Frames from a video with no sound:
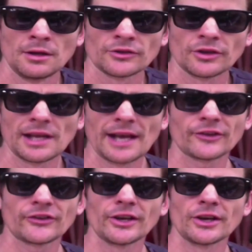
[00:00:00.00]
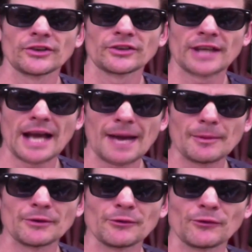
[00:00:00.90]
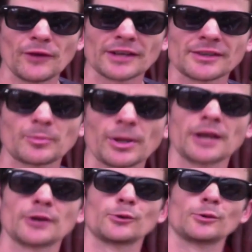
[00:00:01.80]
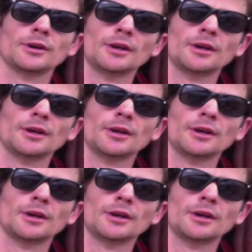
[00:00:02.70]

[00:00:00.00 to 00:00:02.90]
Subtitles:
So the latest thing on his Garmin Vector pedal.